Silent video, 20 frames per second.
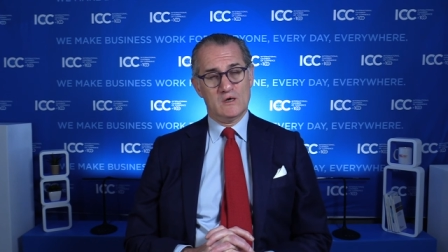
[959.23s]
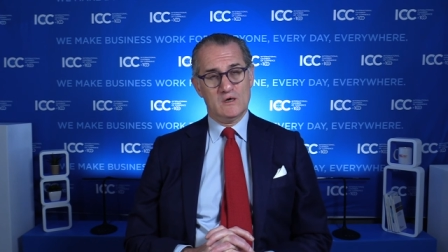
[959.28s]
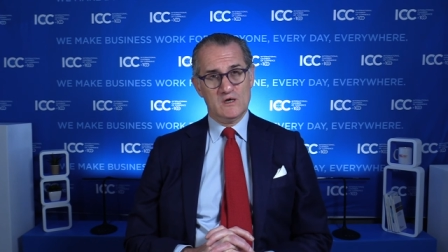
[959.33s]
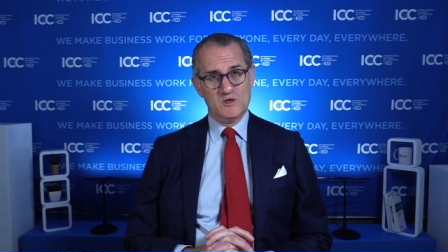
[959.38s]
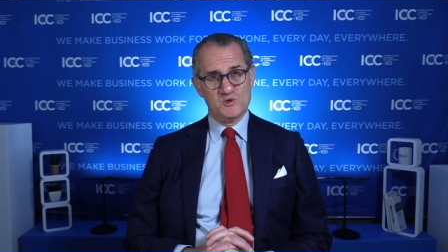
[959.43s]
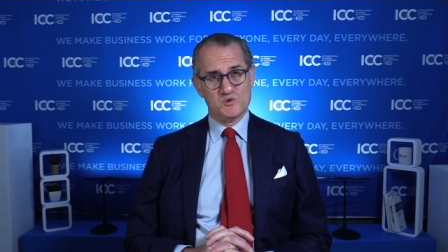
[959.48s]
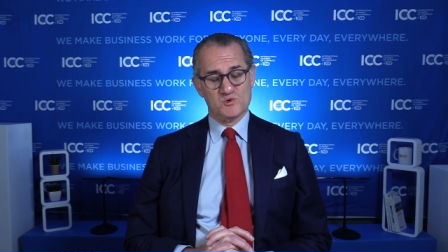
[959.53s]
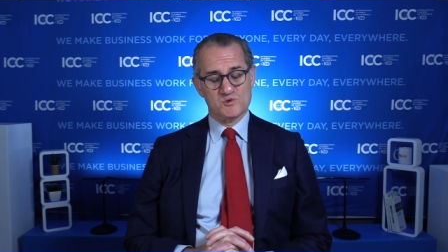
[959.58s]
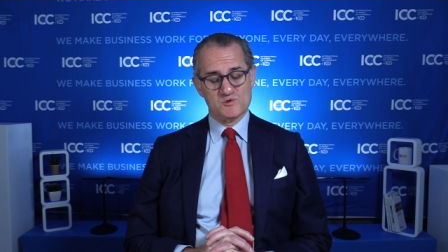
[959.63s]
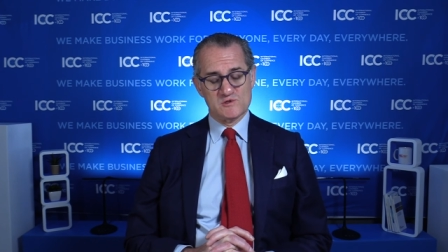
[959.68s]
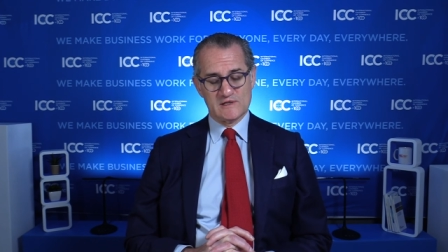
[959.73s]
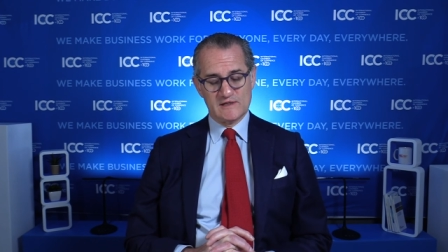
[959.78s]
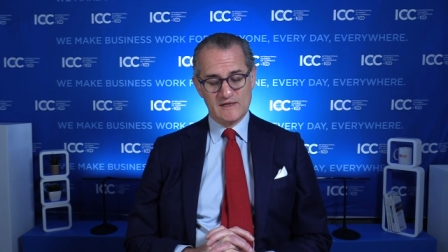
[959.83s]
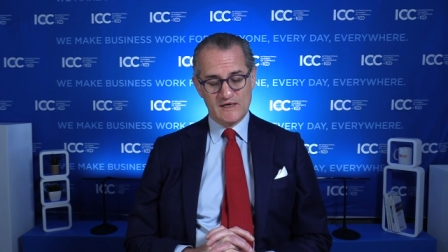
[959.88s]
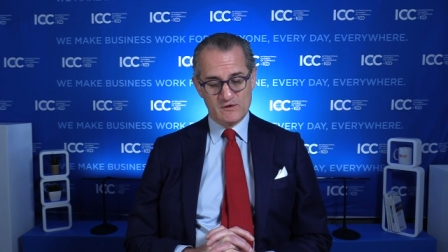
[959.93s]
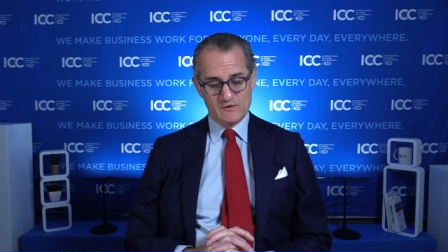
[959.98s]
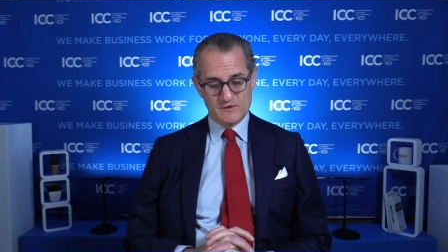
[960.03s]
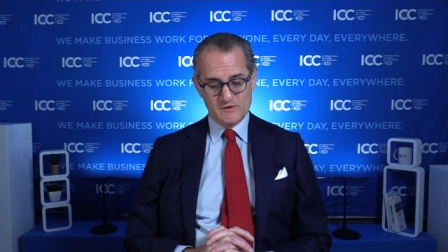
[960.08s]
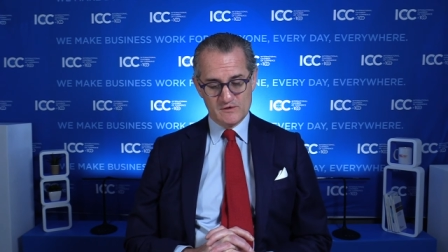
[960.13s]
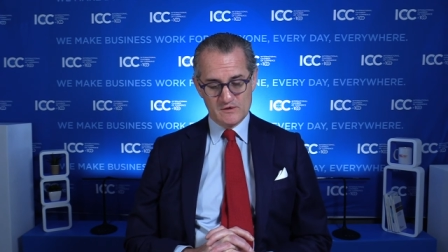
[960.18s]
introduce
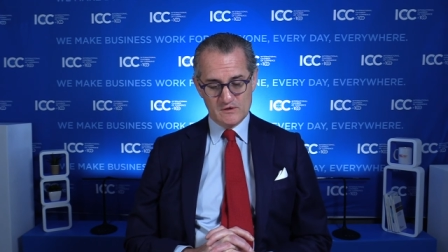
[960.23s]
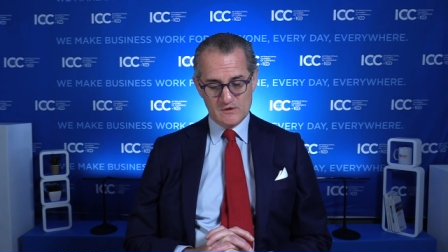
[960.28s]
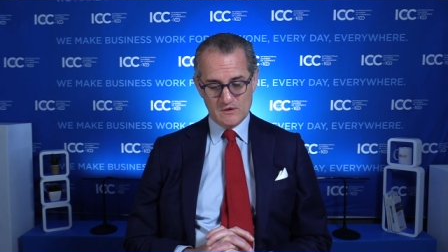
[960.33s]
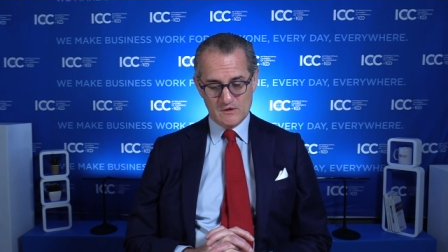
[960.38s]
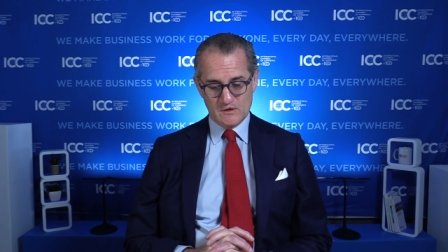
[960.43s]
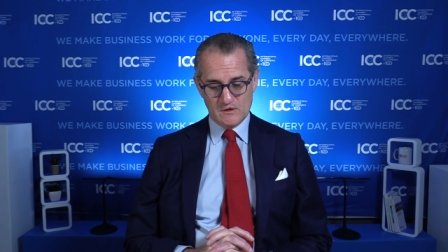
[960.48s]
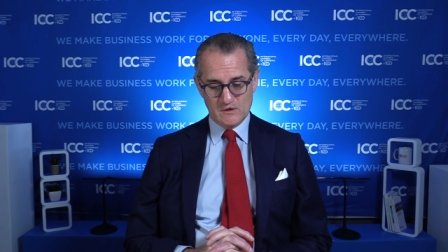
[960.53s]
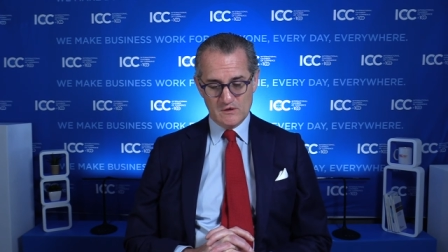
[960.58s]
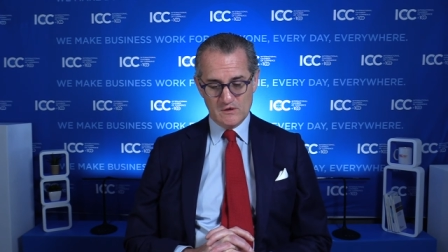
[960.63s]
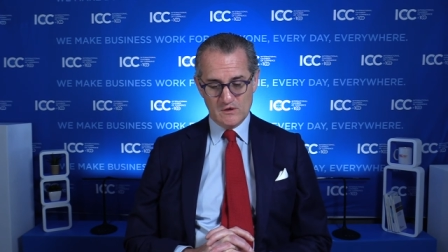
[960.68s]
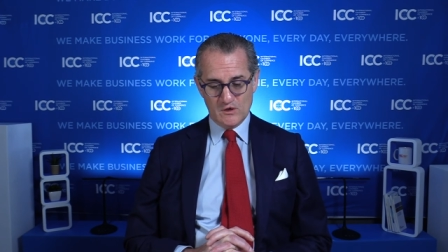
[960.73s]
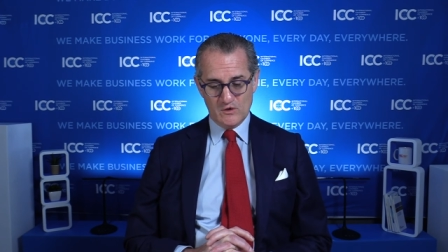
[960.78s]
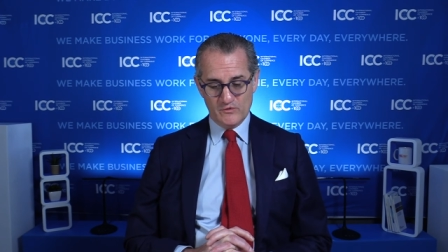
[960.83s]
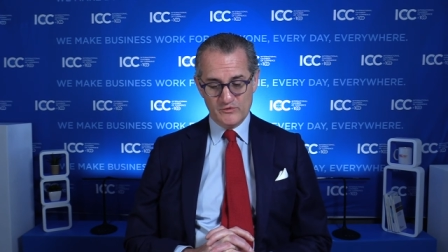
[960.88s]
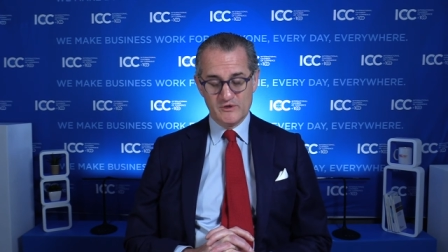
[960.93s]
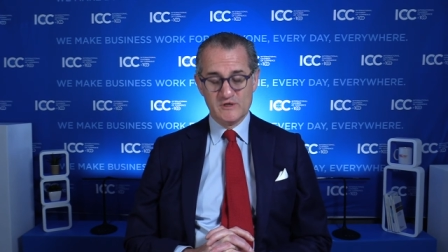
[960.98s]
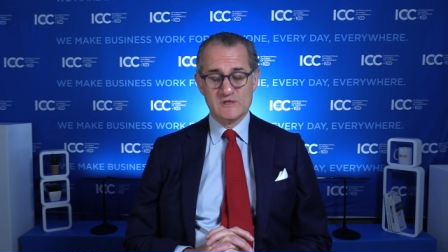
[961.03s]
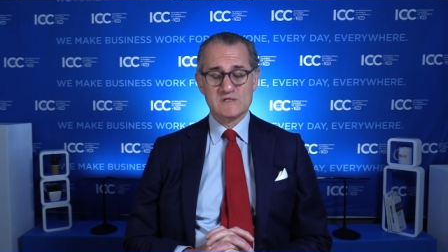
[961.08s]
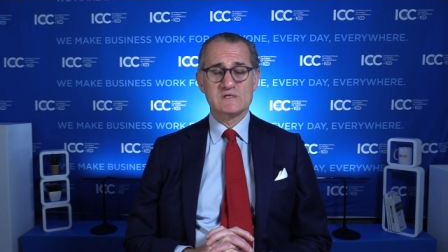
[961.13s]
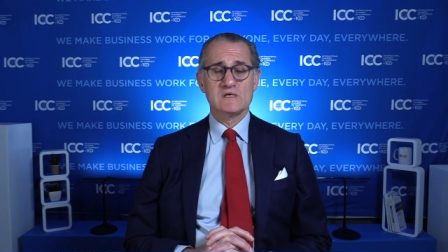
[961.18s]
clarity uh, on
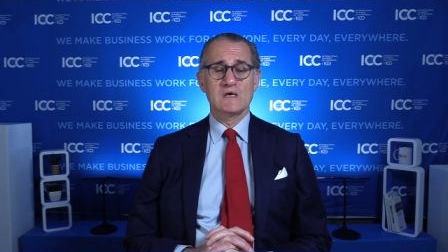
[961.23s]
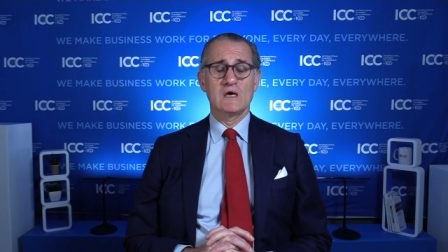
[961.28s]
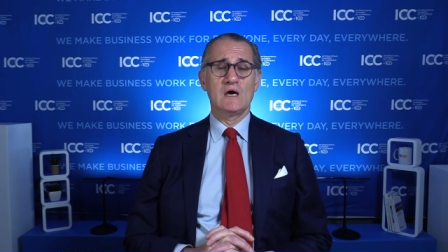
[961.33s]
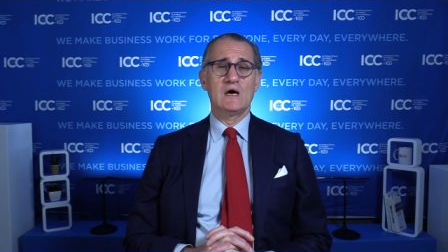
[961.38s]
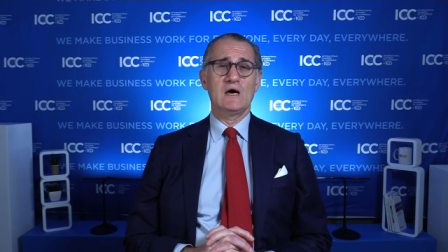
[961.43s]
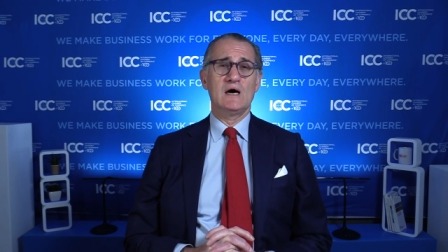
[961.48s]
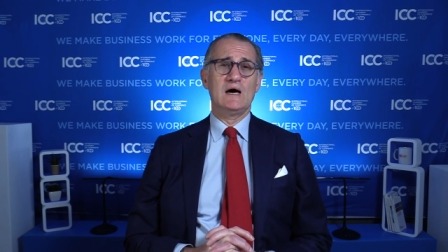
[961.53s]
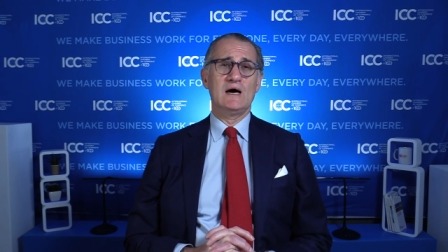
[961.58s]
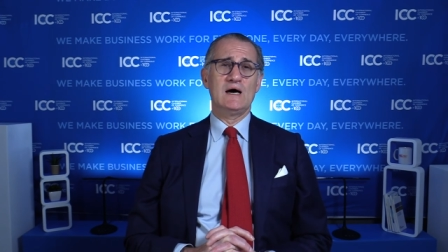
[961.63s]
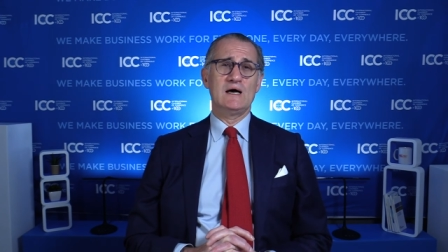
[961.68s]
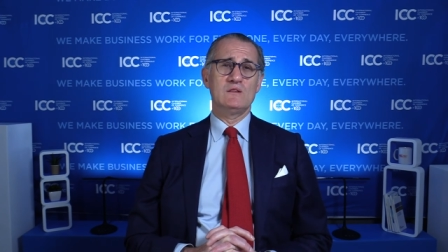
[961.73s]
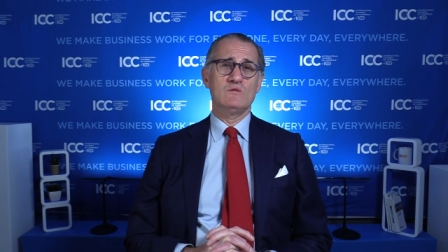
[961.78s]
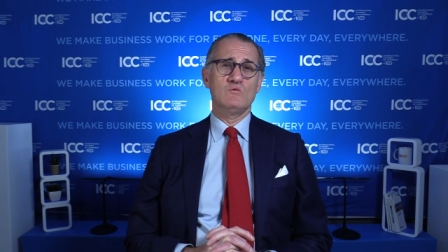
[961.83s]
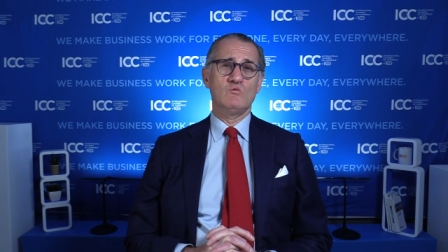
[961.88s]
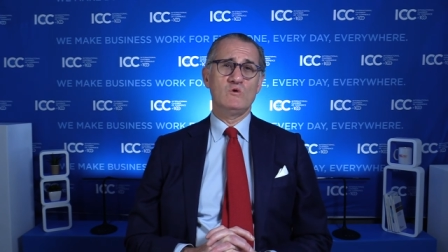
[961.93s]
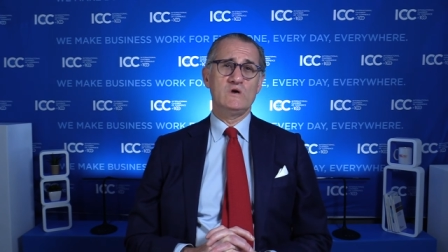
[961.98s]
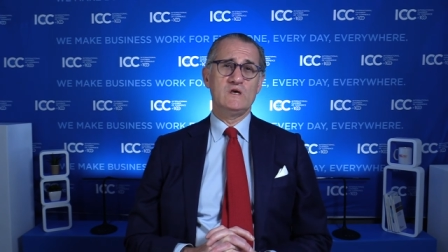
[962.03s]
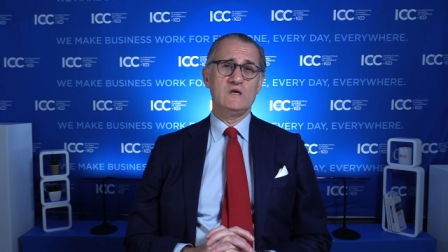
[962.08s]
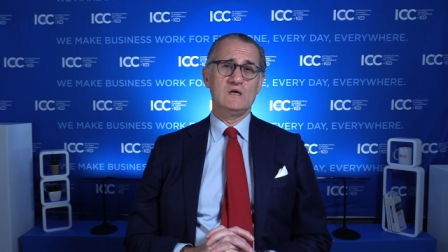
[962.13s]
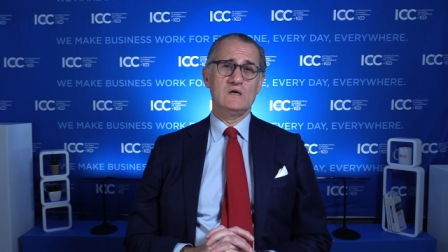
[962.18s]
this. And
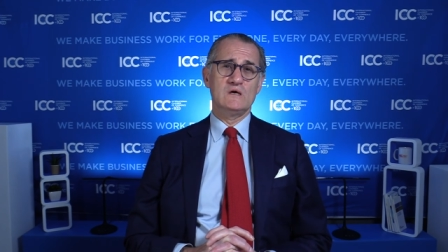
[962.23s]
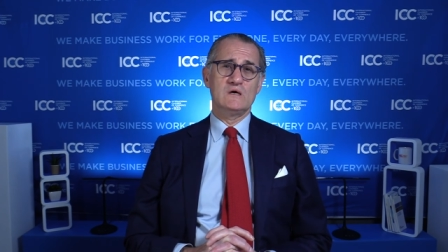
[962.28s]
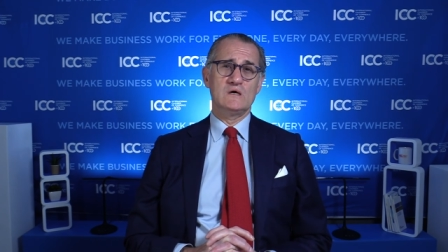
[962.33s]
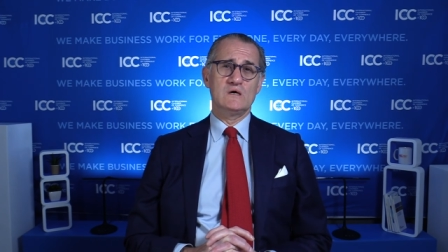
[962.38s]
we